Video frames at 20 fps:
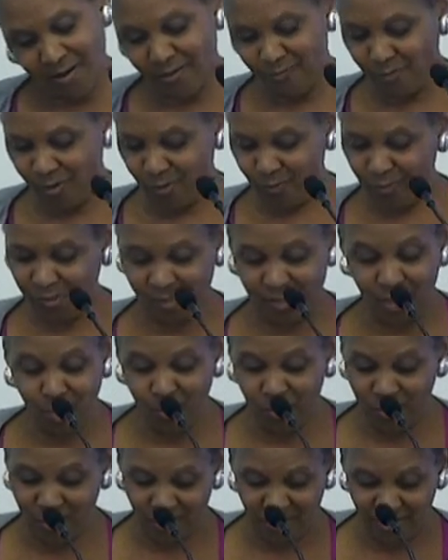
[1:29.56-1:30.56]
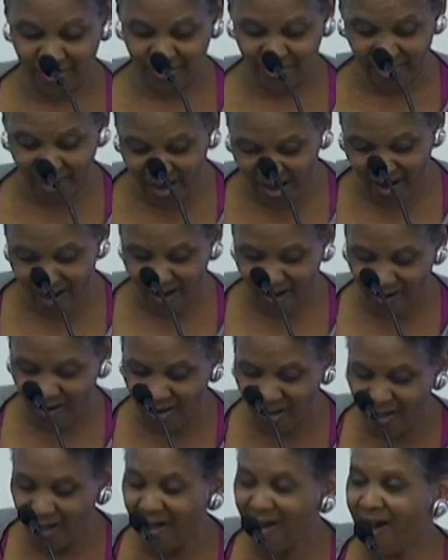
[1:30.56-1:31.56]
What was going on there?
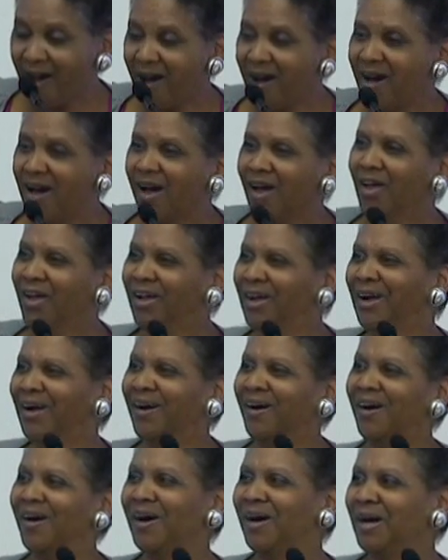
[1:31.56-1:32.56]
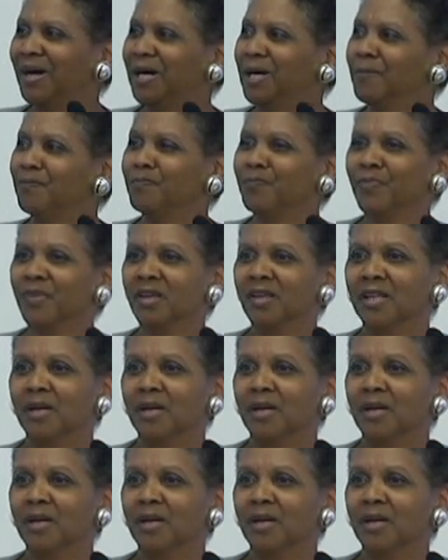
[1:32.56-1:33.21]
But